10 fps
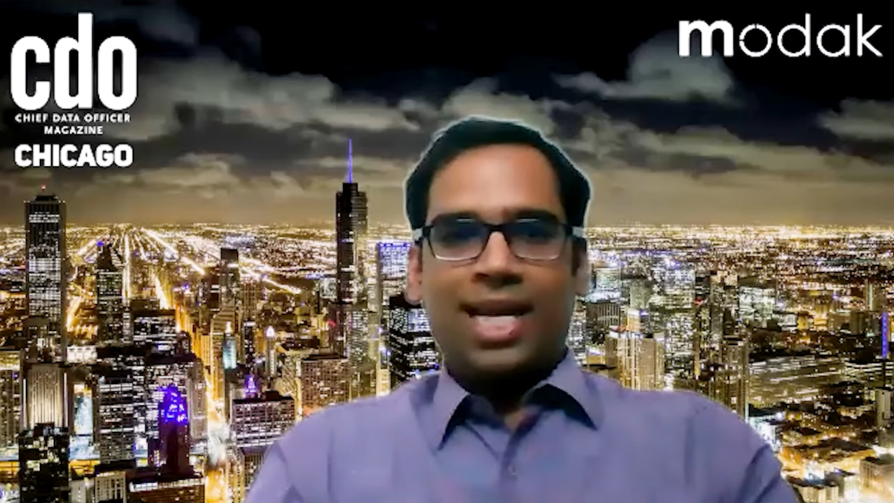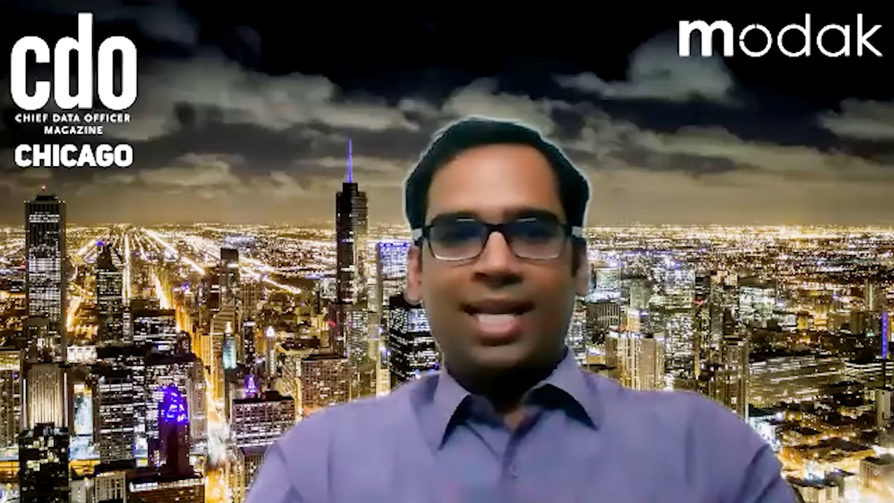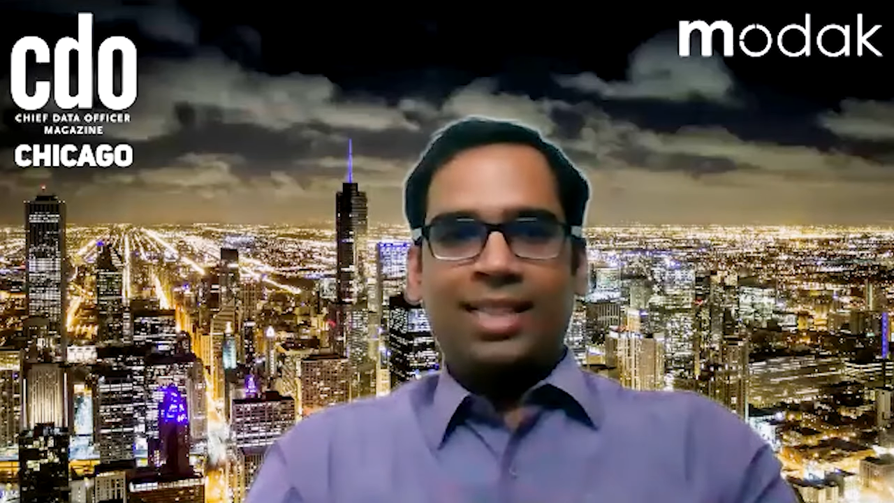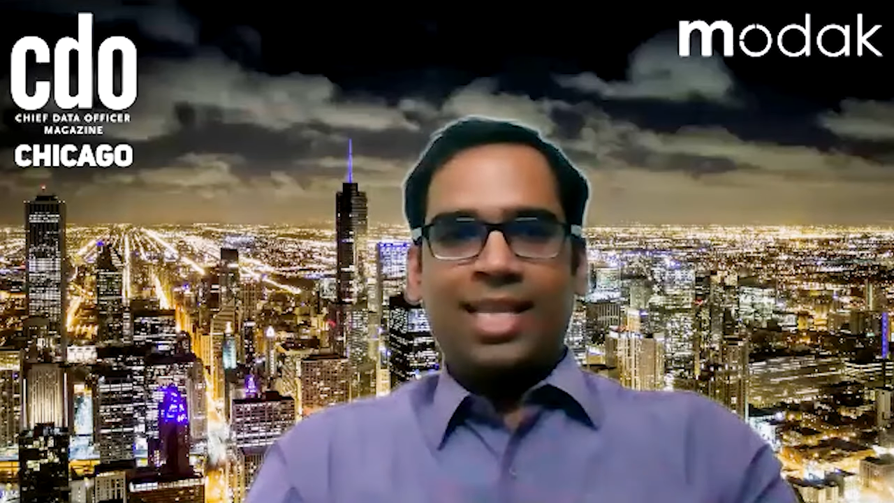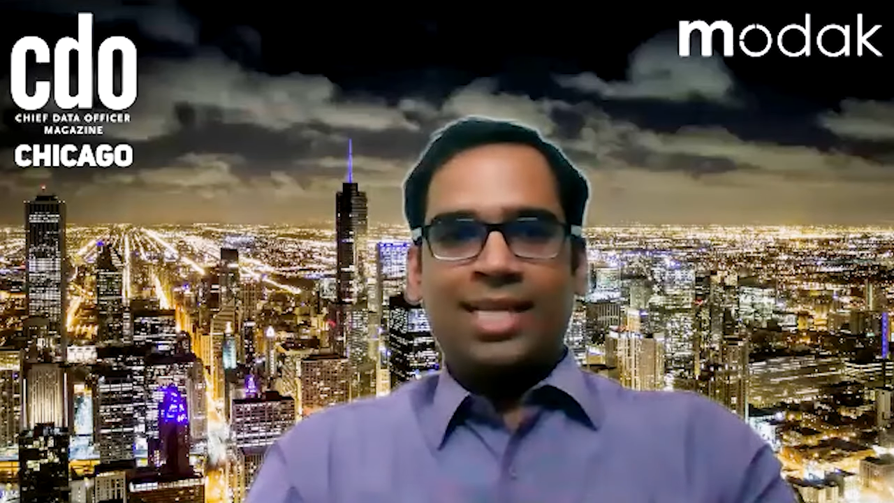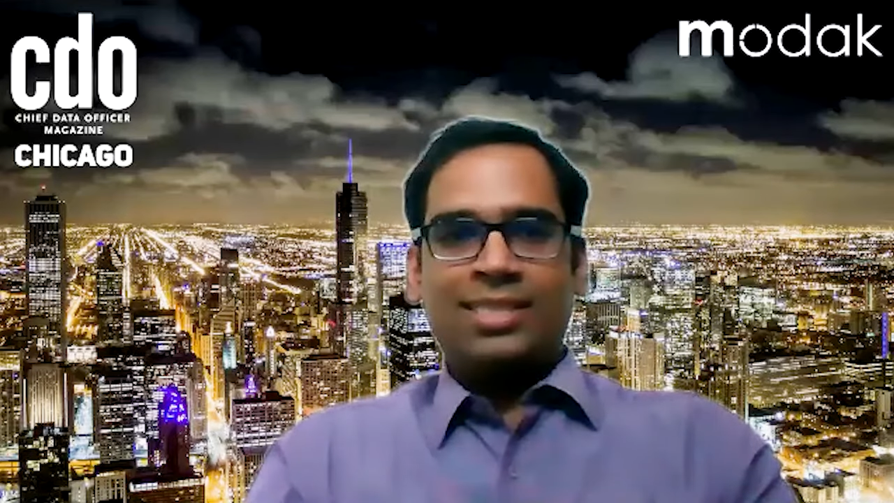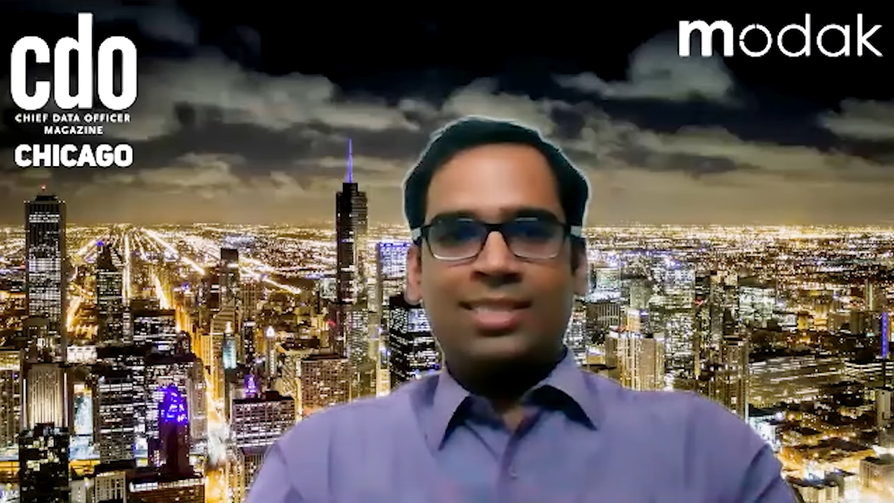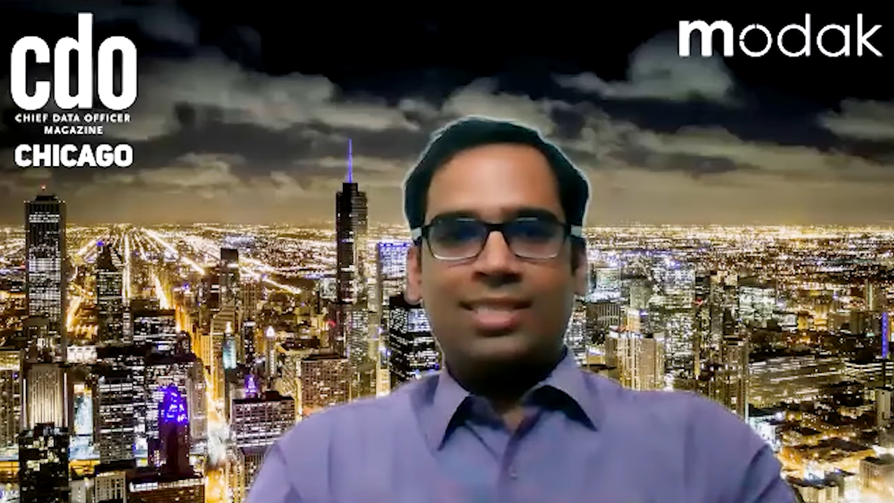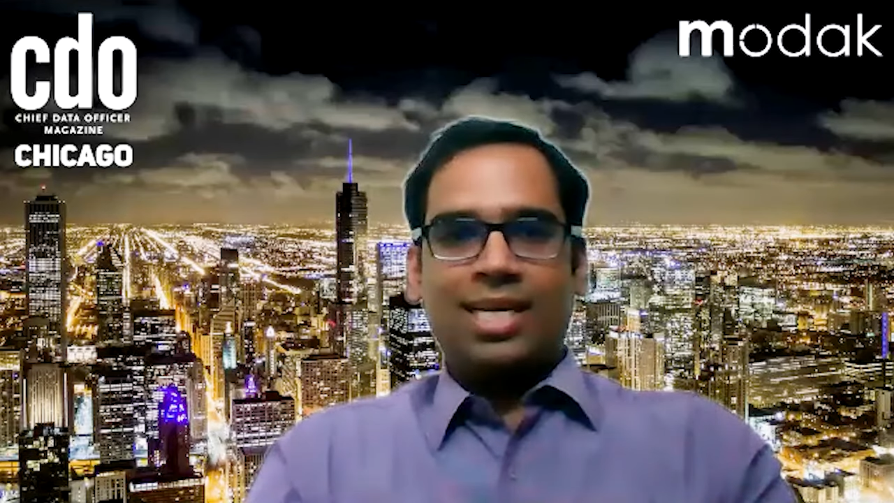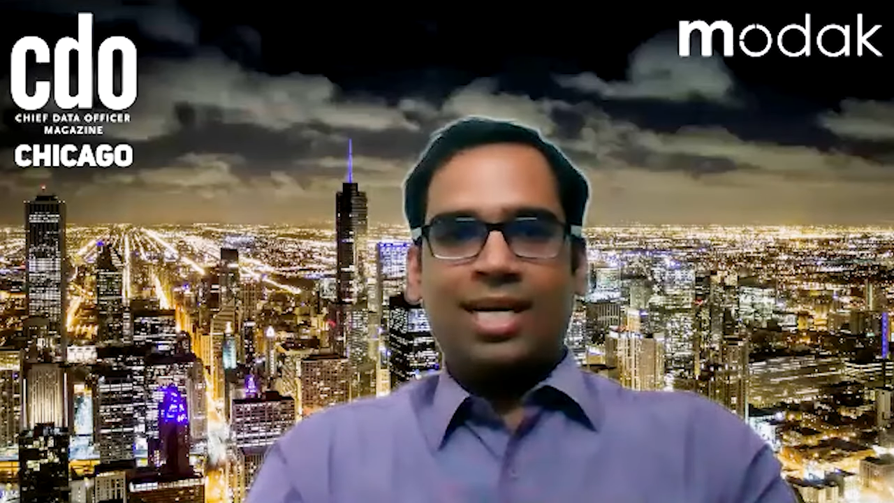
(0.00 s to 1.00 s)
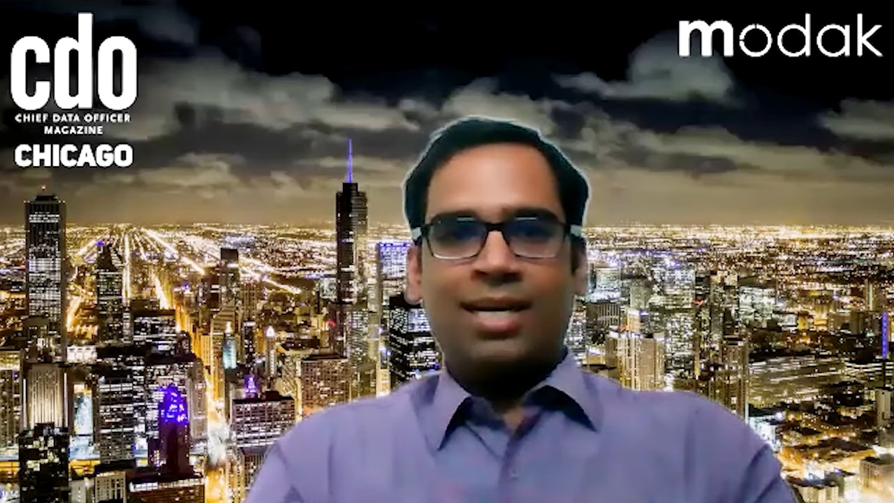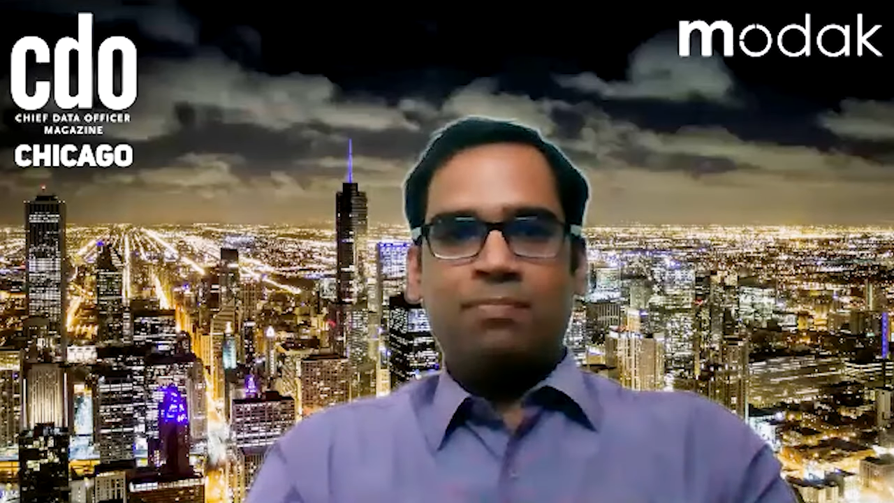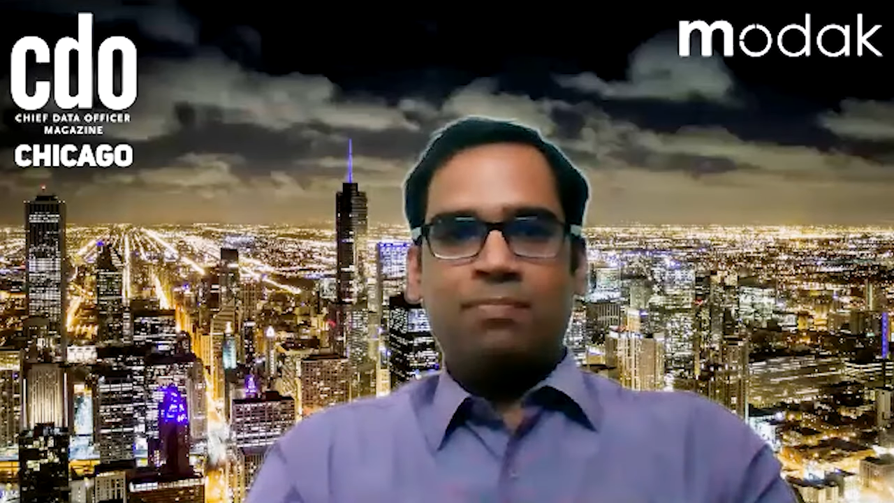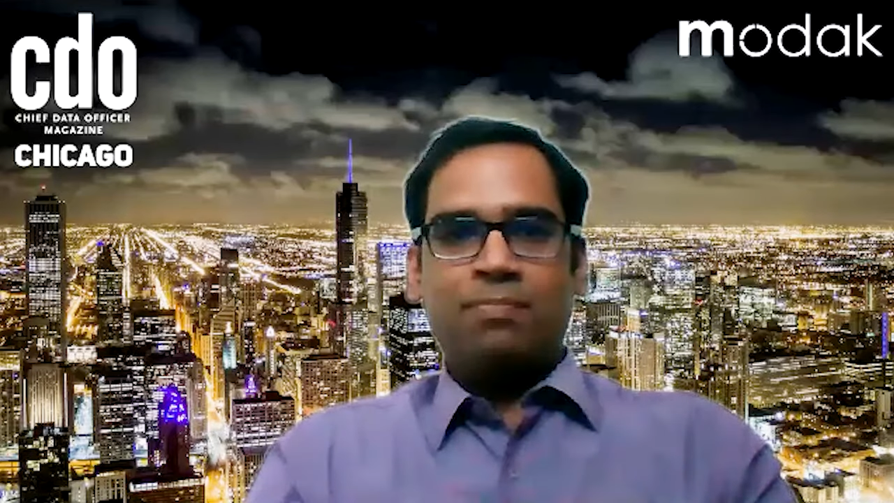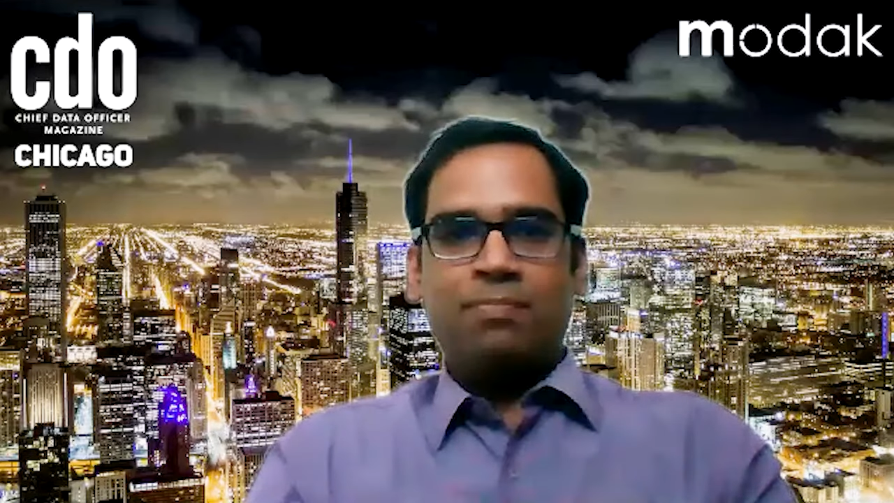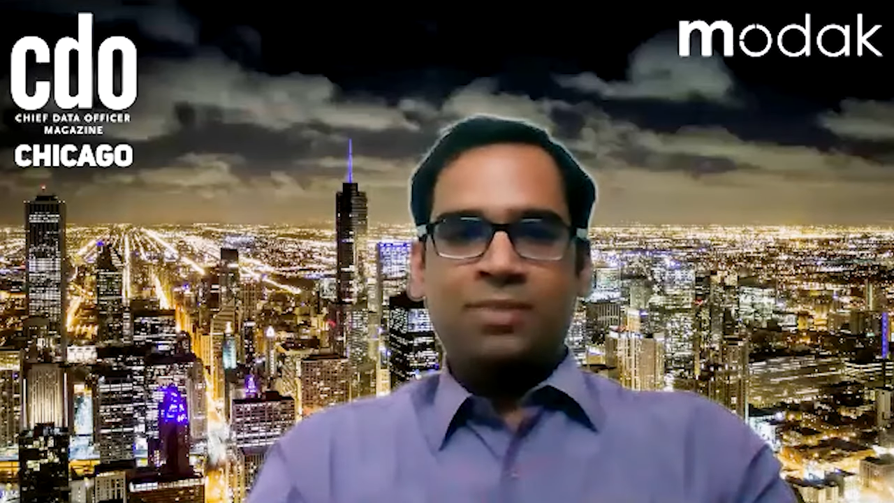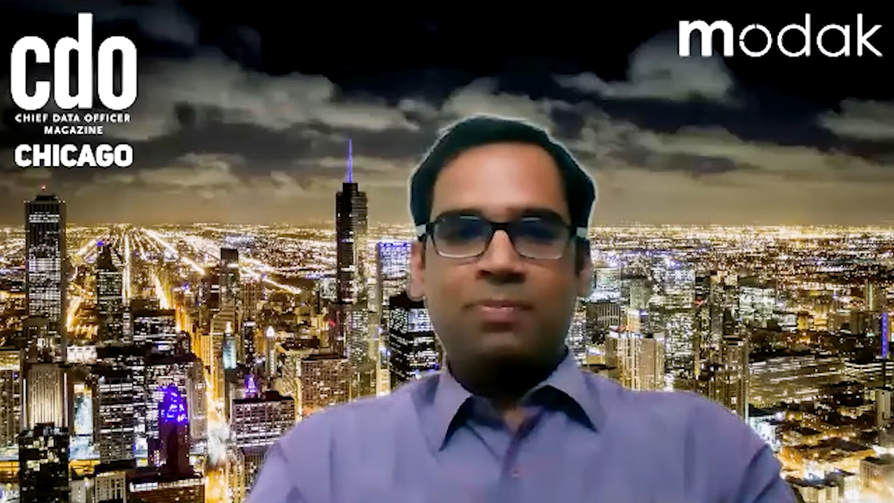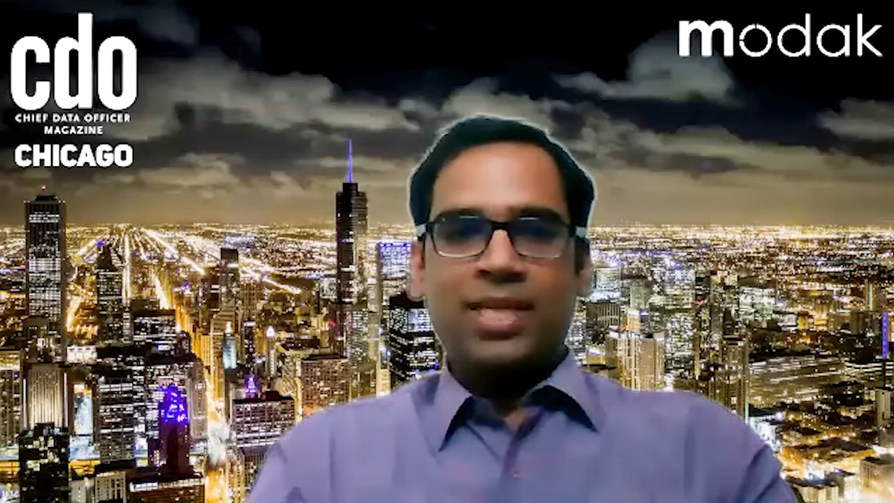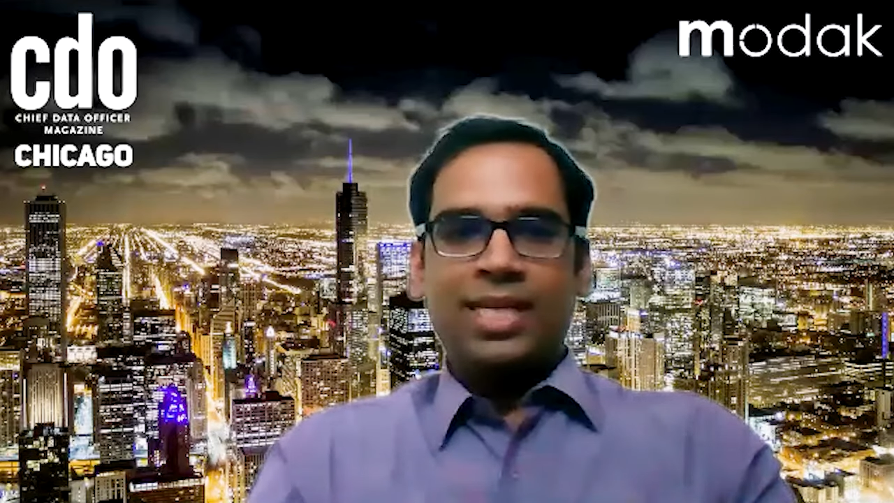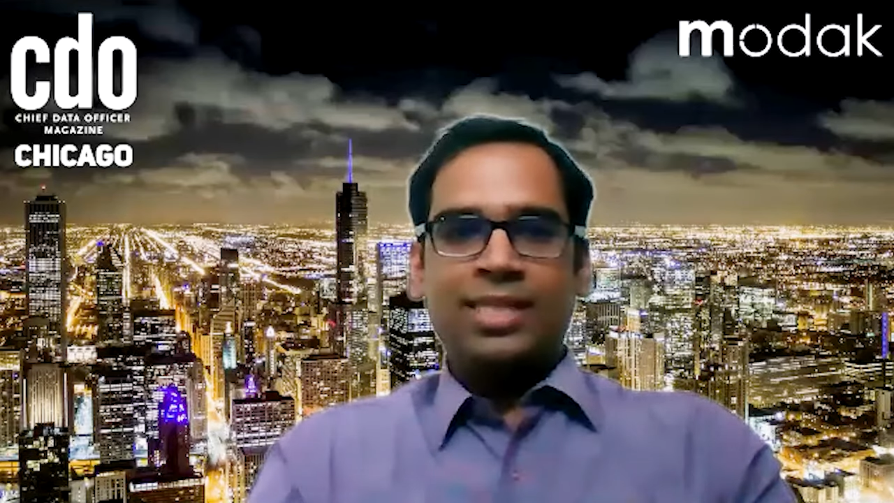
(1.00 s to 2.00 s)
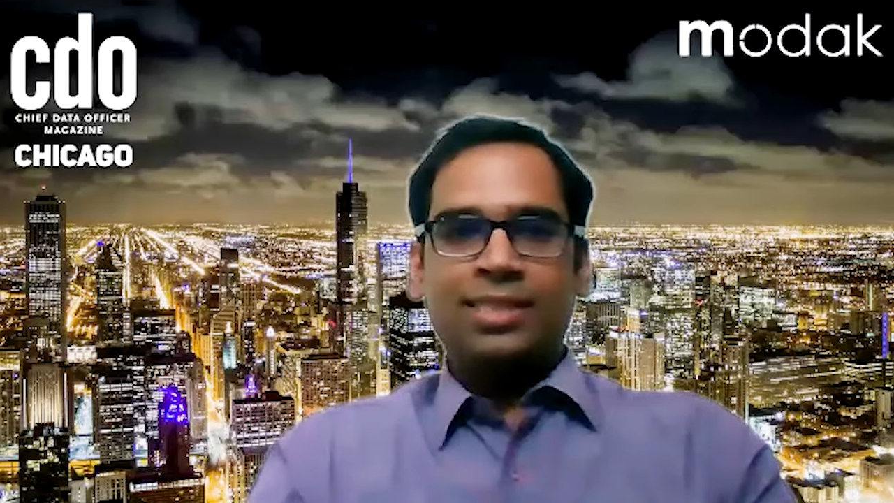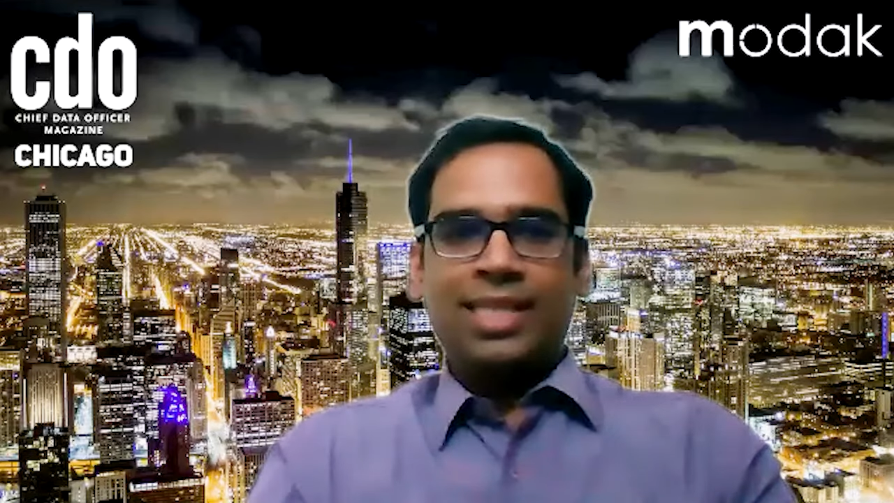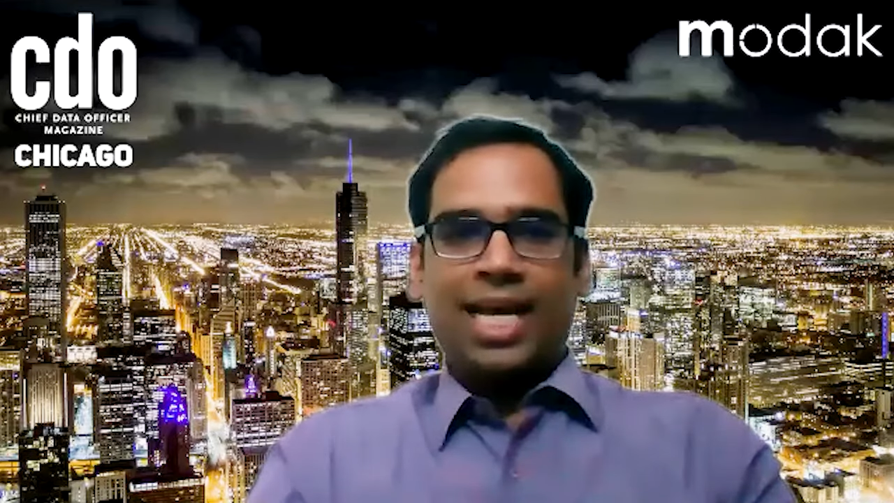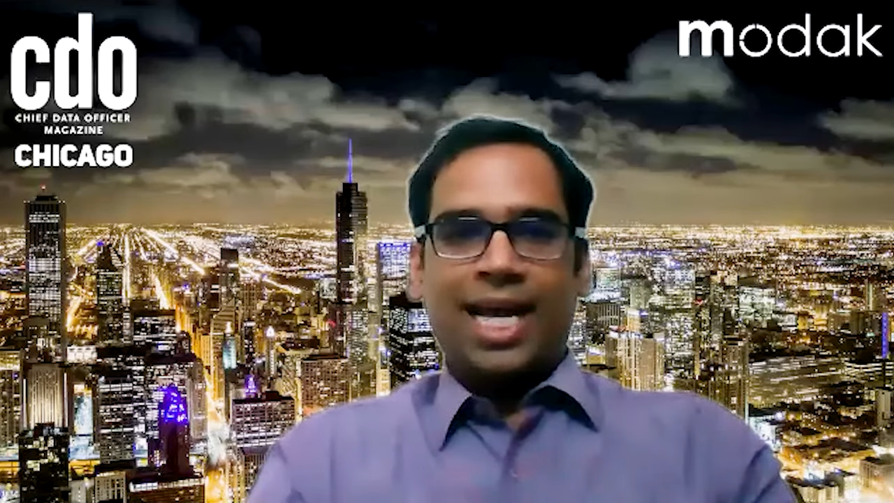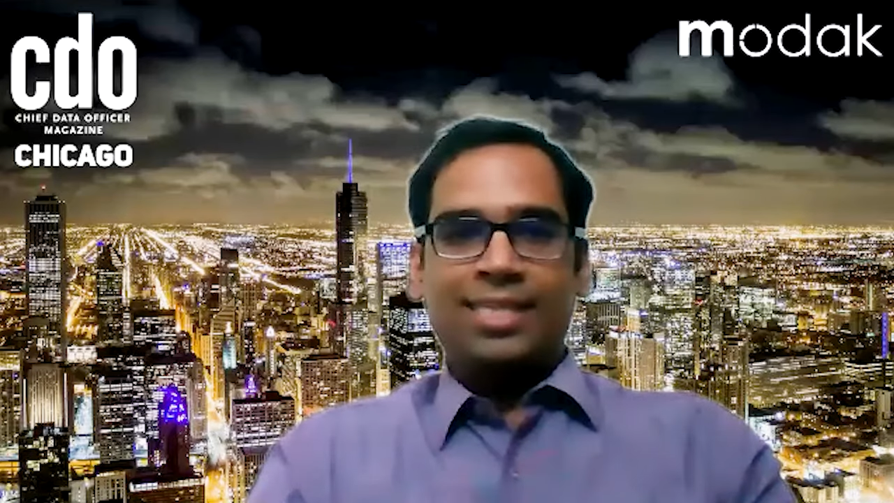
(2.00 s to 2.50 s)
and that's about your experience